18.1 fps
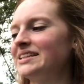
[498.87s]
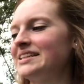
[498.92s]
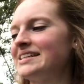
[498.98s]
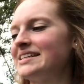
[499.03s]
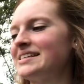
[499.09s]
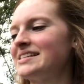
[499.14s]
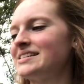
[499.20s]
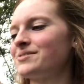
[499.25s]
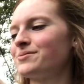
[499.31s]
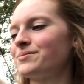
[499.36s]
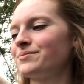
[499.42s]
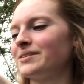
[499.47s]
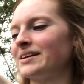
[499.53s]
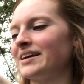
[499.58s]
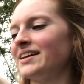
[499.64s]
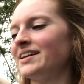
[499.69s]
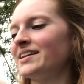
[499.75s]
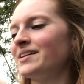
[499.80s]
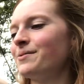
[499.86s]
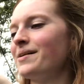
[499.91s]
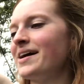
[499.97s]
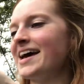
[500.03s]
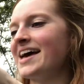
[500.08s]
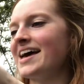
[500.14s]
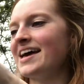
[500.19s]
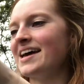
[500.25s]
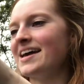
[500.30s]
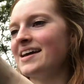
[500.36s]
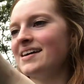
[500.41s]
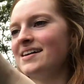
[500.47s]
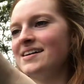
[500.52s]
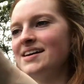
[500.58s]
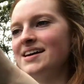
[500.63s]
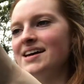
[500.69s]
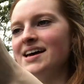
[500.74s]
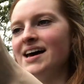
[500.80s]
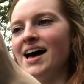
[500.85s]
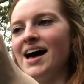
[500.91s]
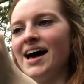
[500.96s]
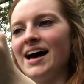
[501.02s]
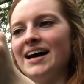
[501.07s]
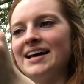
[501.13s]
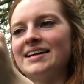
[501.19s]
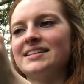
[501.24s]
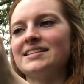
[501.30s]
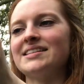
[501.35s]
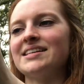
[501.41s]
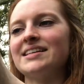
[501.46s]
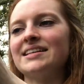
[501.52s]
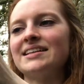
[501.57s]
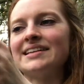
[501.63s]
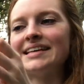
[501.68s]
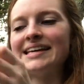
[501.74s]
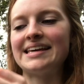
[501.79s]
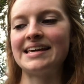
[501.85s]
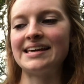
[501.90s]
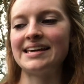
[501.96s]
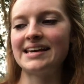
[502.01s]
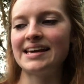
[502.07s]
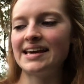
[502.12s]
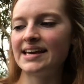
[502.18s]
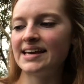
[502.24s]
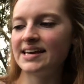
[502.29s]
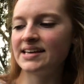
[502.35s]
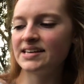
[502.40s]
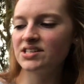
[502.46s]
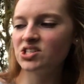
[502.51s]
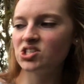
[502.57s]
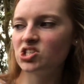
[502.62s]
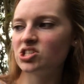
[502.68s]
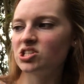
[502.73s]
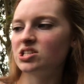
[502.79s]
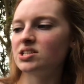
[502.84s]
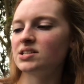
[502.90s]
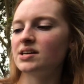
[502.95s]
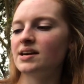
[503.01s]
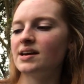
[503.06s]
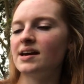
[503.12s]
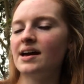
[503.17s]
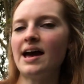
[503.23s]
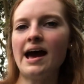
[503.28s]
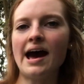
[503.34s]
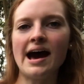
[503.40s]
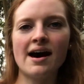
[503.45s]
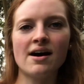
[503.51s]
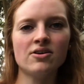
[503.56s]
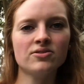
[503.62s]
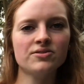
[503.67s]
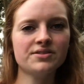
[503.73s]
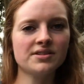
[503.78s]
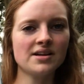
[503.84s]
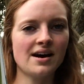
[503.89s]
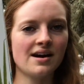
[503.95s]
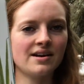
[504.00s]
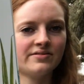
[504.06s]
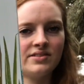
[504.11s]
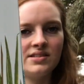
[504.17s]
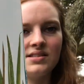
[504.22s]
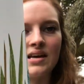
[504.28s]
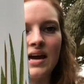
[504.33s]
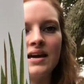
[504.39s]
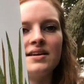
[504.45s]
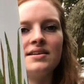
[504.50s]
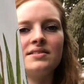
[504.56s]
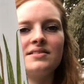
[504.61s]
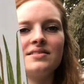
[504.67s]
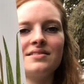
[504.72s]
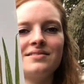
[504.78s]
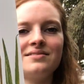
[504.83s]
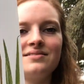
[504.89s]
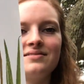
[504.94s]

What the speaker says: He's getting away until he inched out of sight.